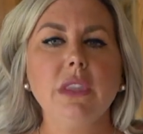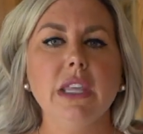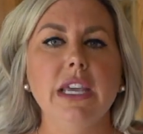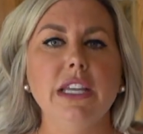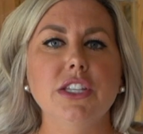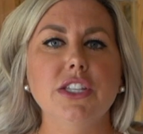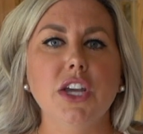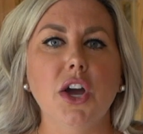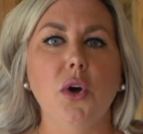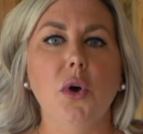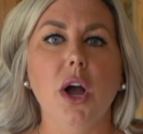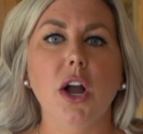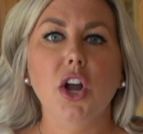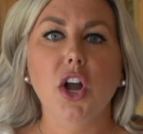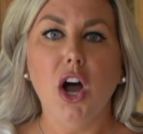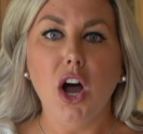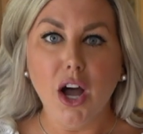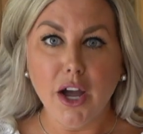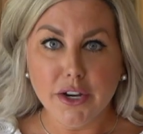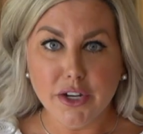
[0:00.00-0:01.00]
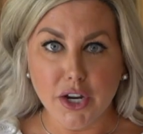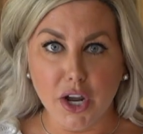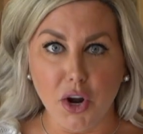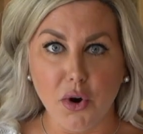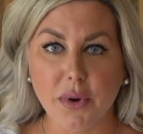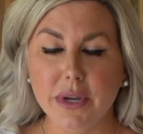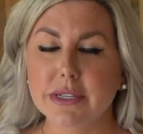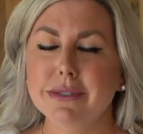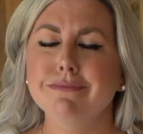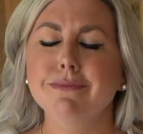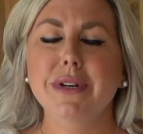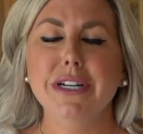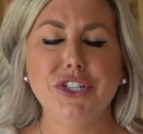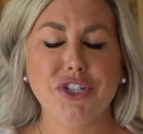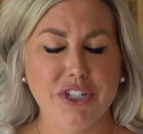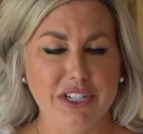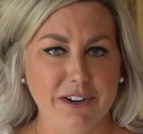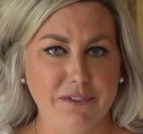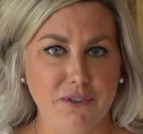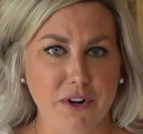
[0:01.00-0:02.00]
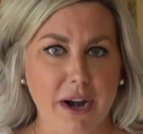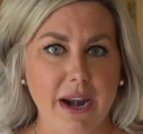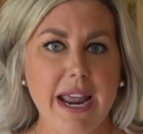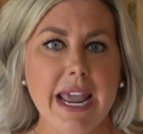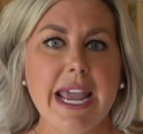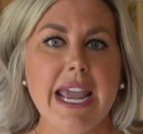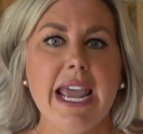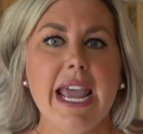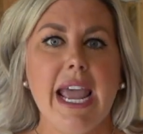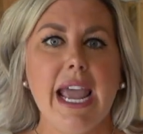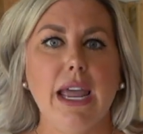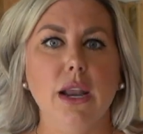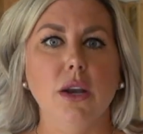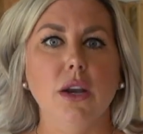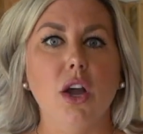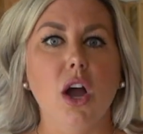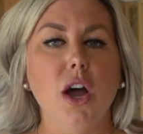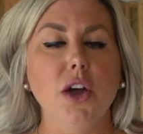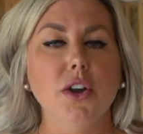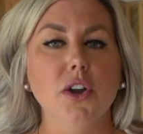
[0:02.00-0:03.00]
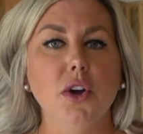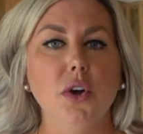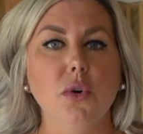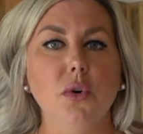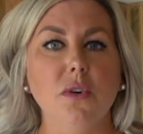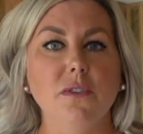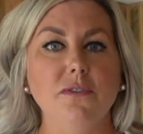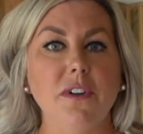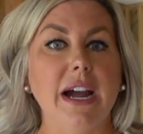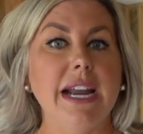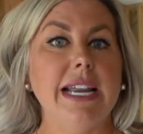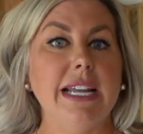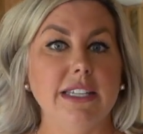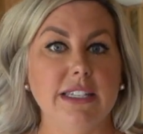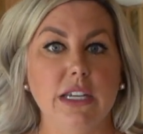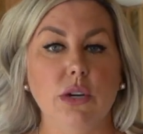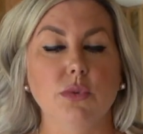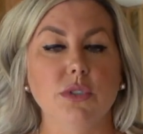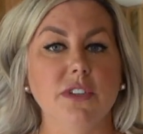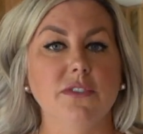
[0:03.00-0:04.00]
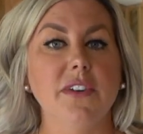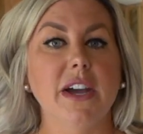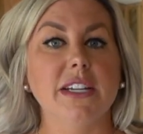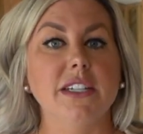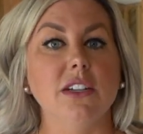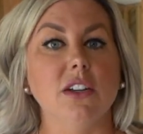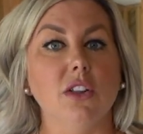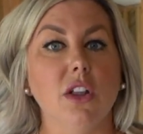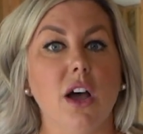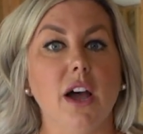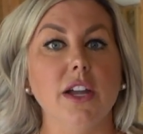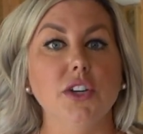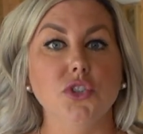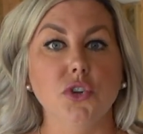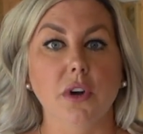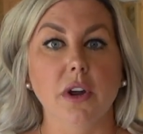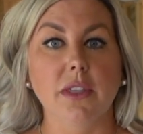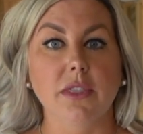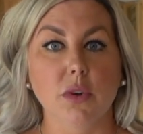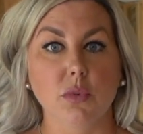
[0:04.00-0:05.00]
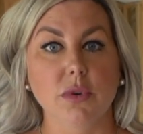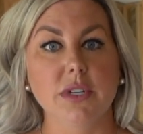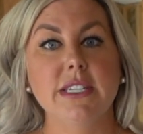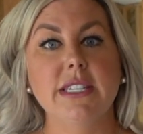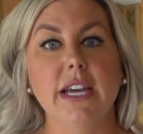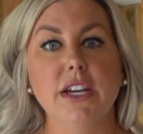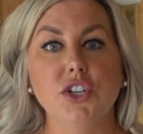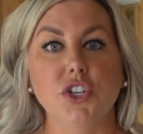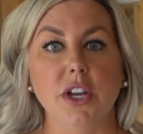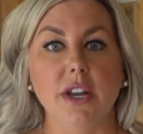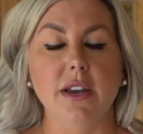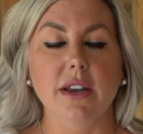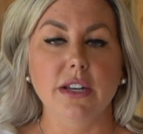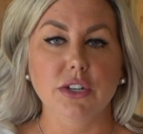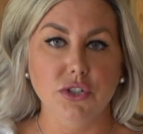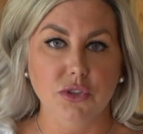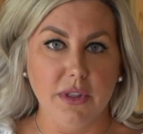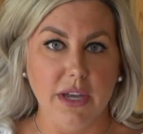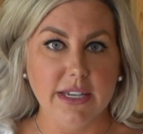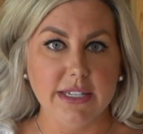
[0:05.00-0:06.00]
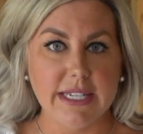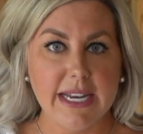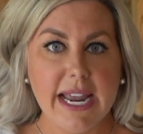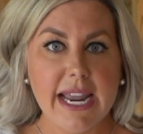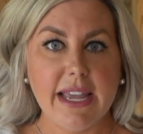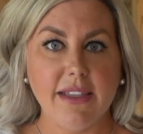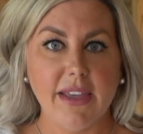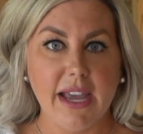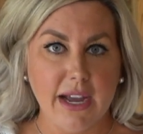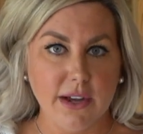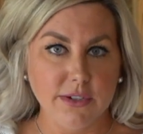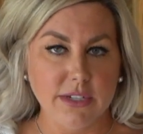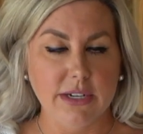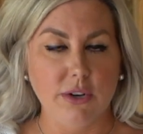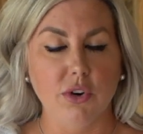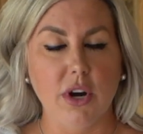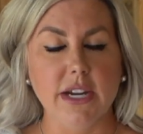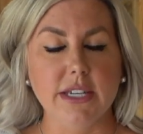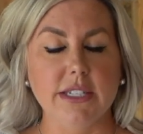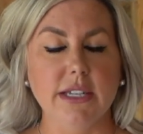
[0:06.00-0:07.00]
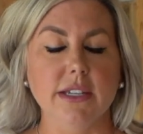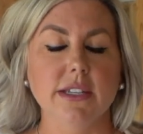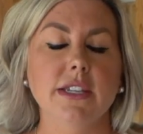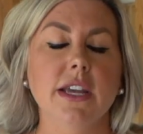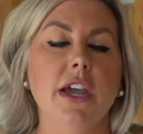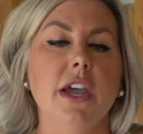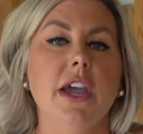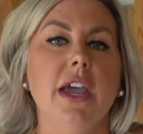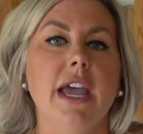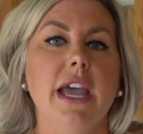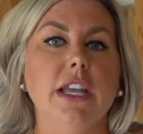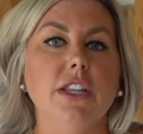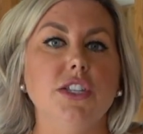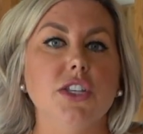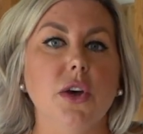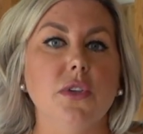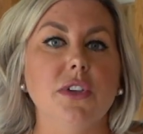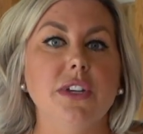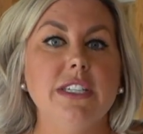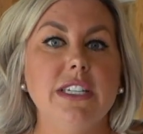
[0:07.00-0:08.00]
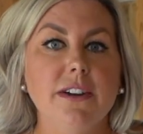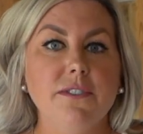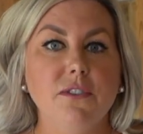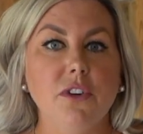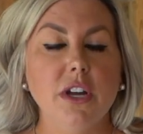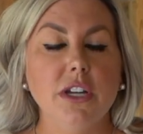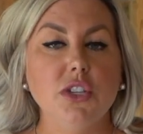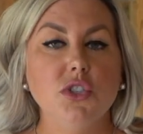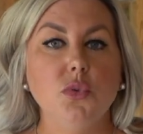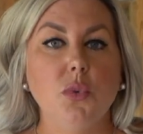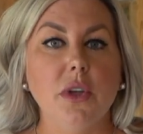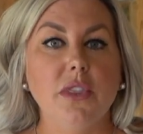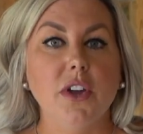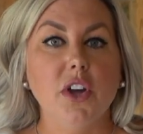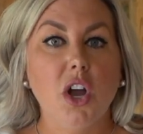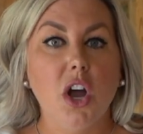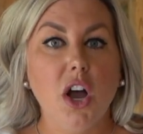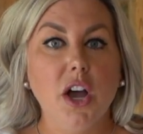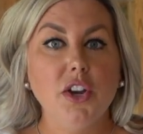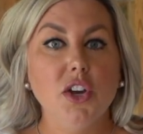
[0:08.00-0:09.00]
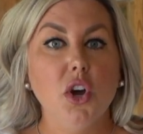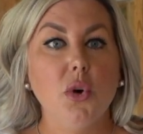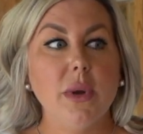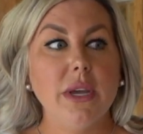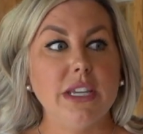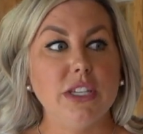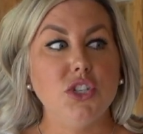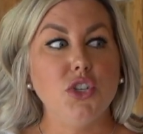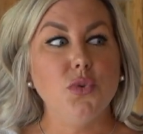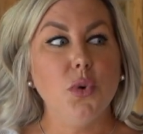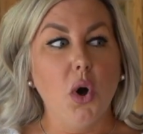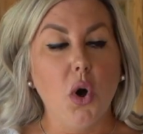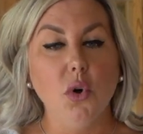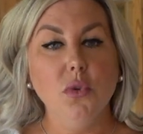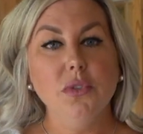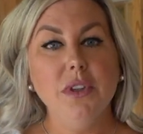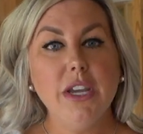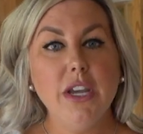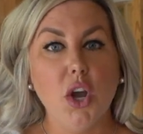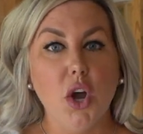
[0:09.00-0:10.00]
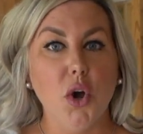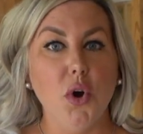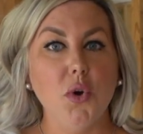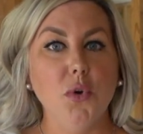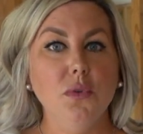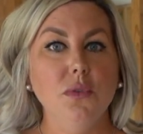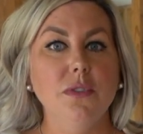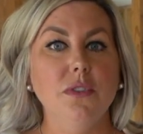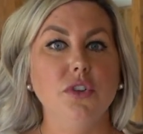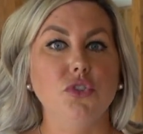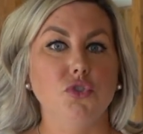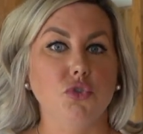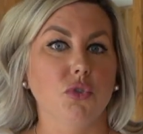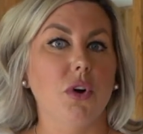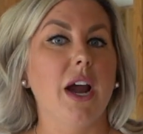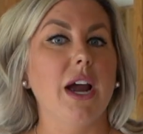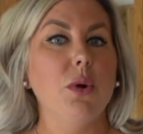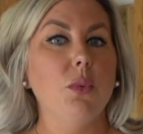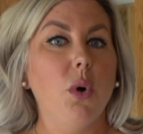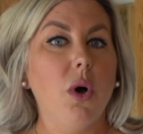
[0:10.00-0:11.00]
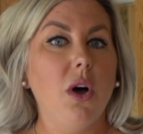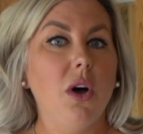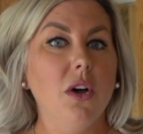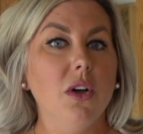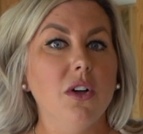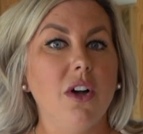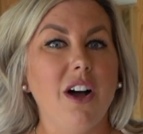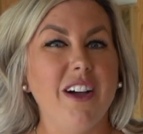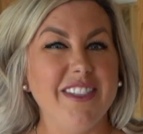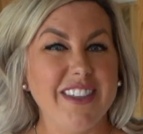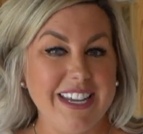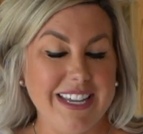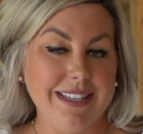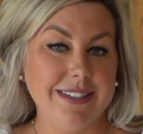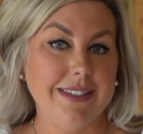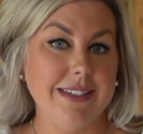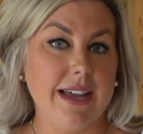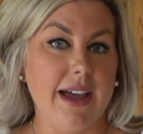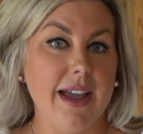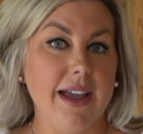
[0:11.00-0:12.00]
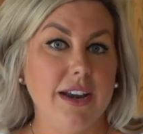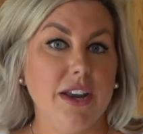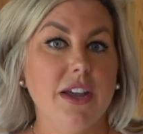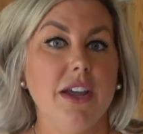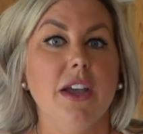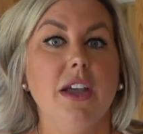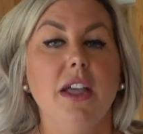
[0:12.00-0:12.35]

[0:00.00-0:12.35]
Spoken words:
And so a condo is much different. And condo financing was affected a lot during the recession in 2008, the housing crisis. And so the difference with a condo is you only own the drywall on the inside.